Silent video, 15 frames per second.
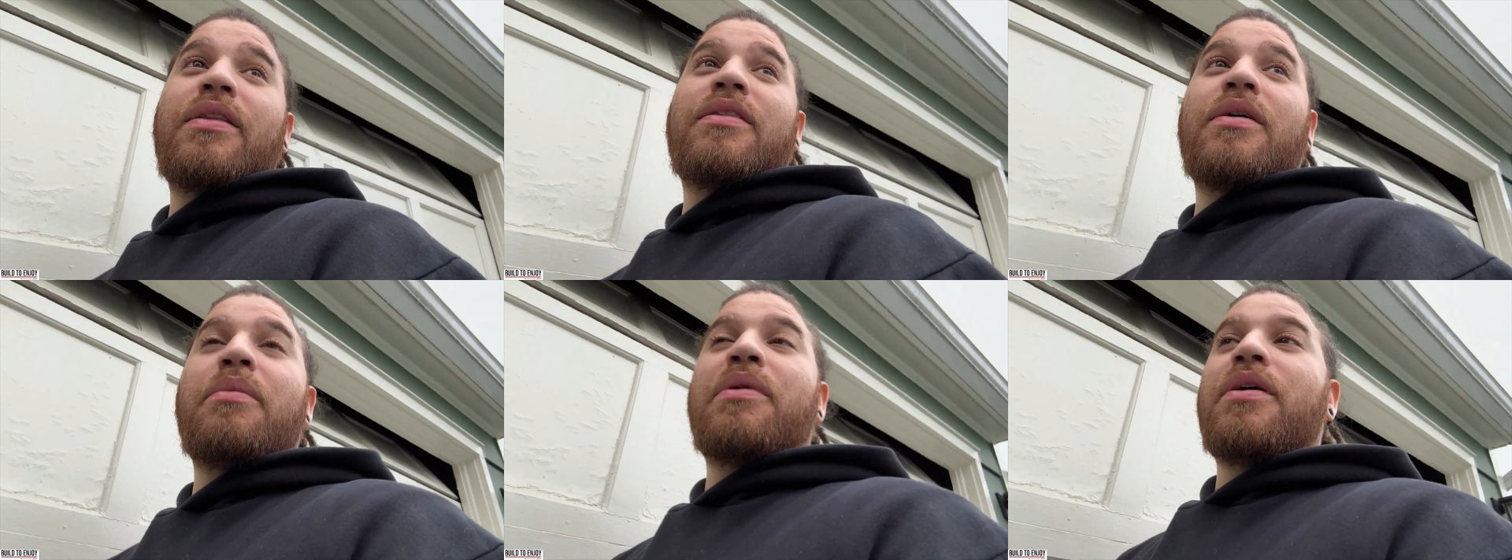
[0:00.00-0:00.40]

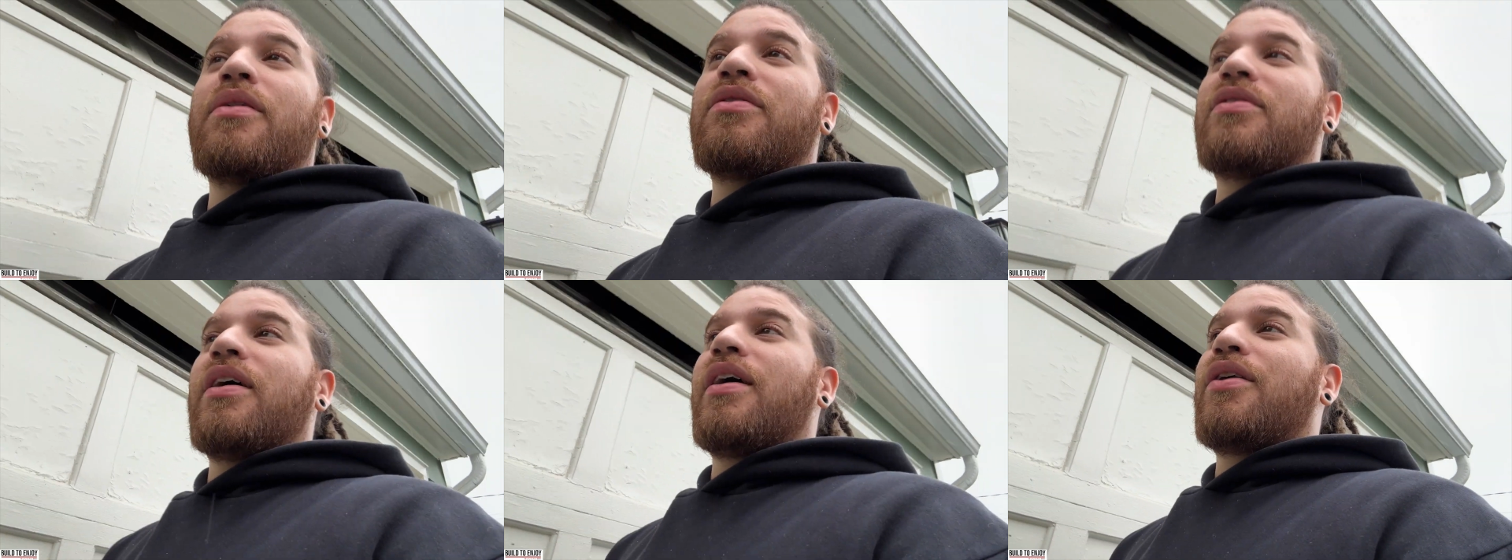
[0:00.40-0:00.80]
thumbnail
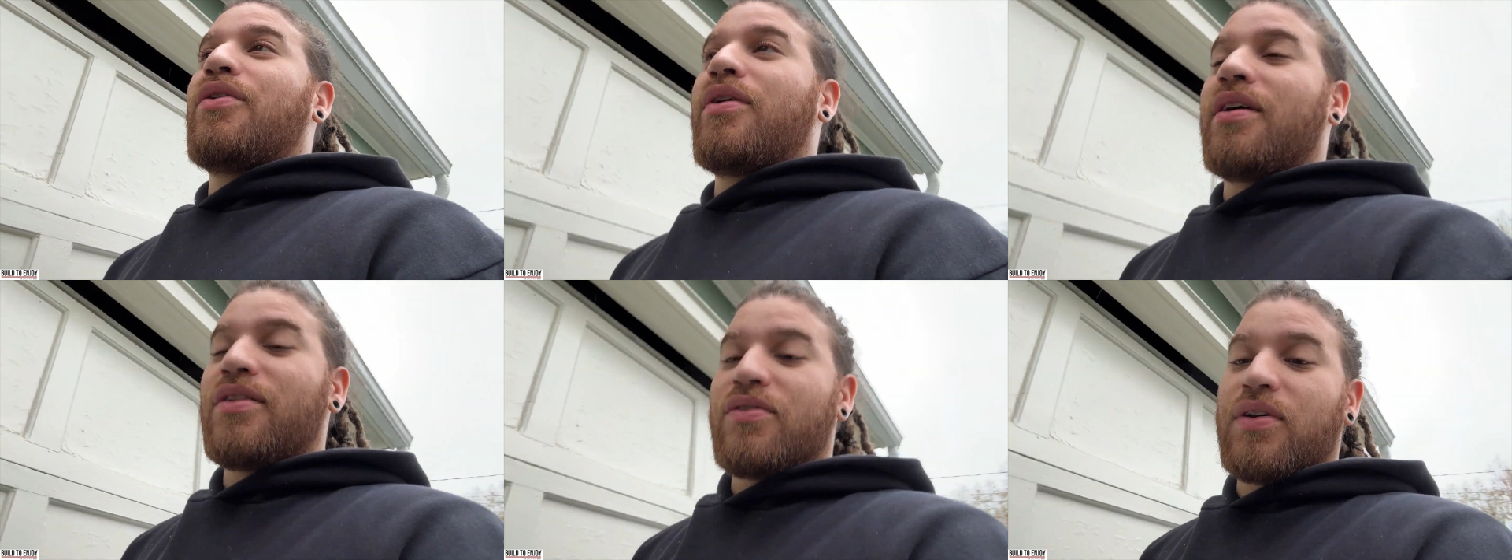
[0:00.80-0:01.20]
and title, you
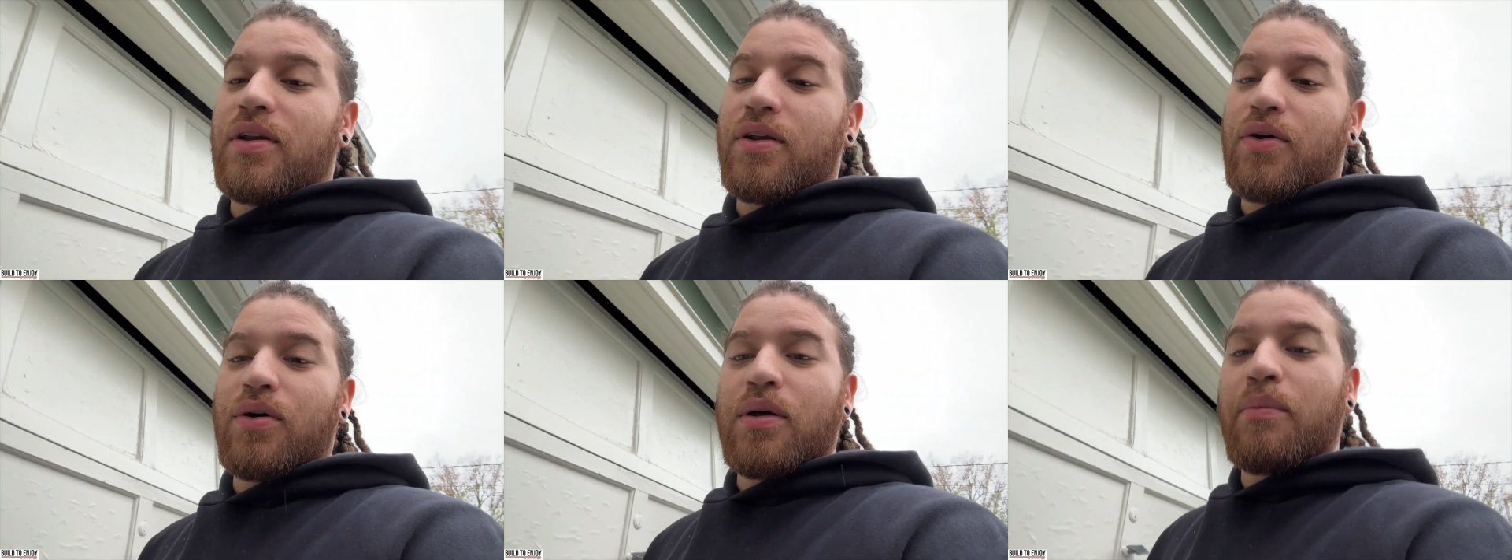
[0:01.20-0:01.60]
guys already
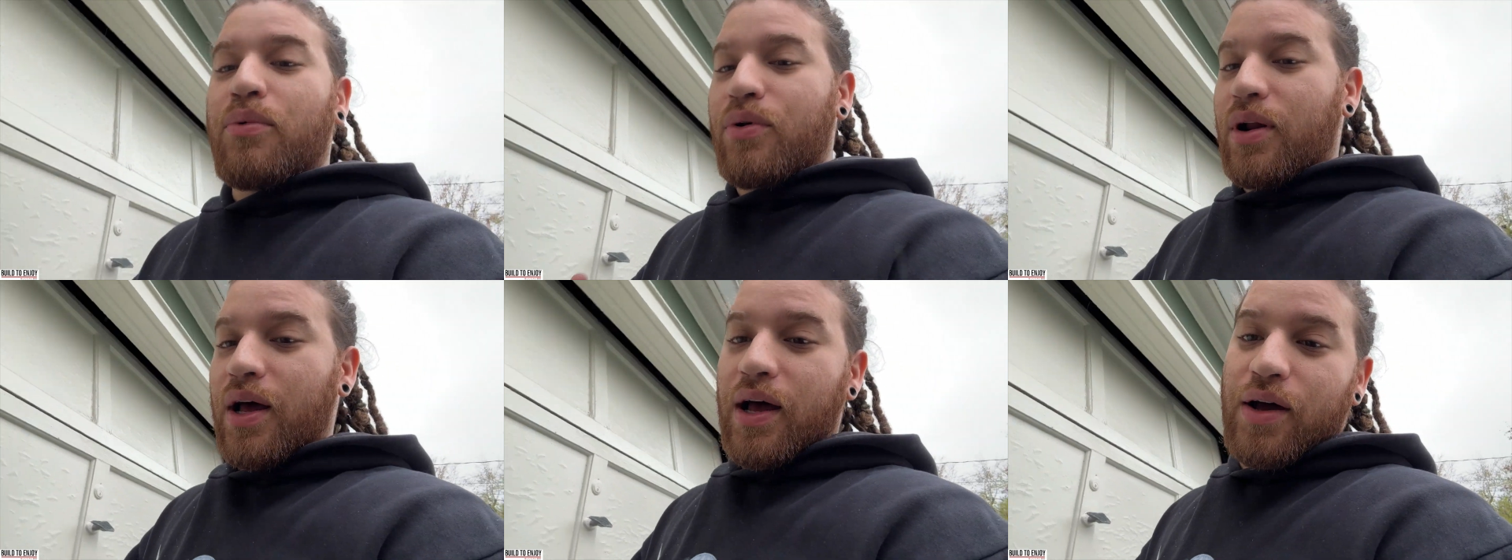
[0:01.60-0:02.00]
know I
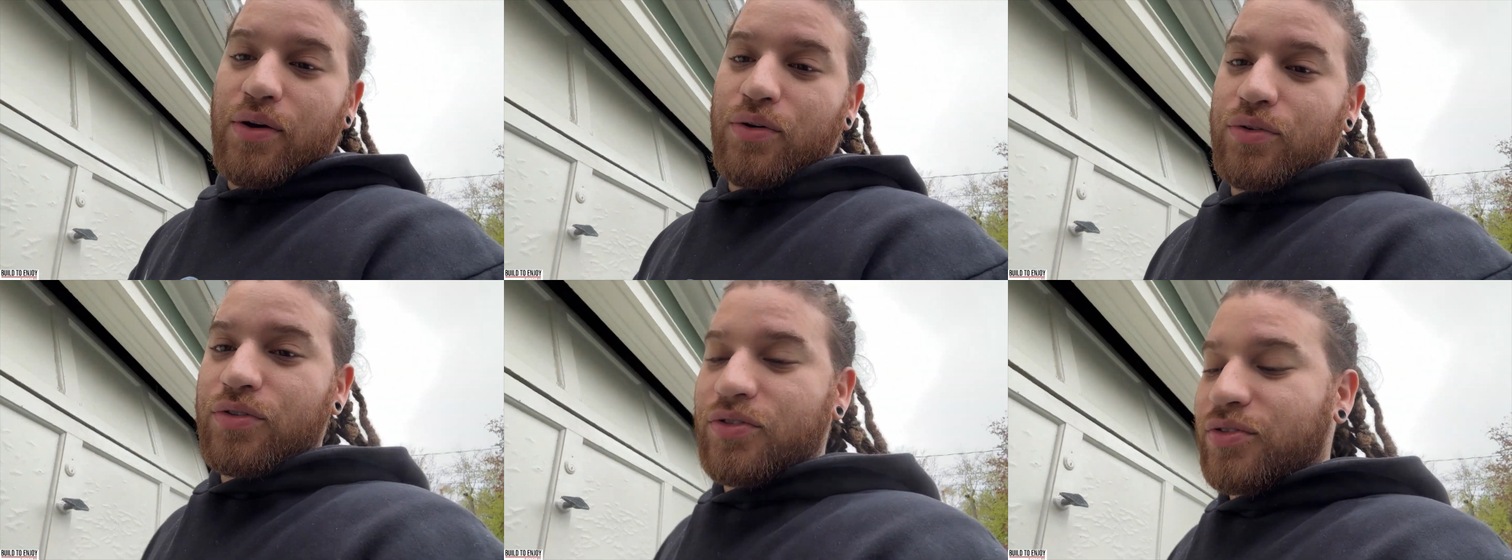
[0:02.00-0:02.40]
bought a
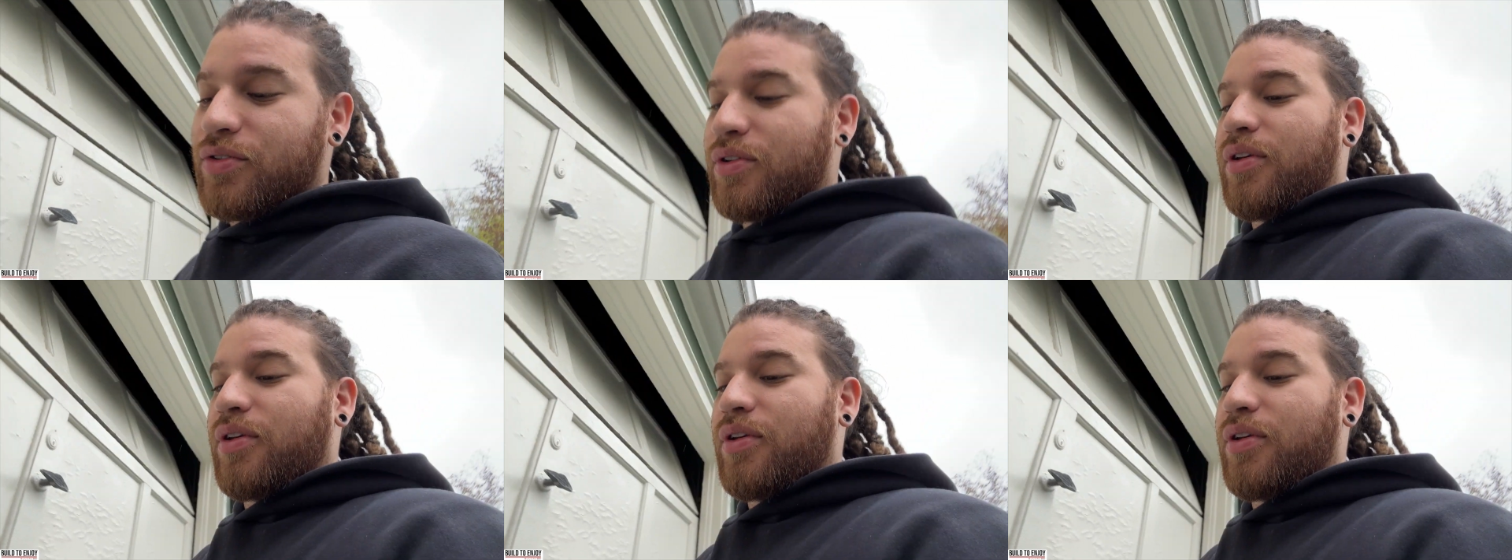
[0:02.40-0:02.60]
house.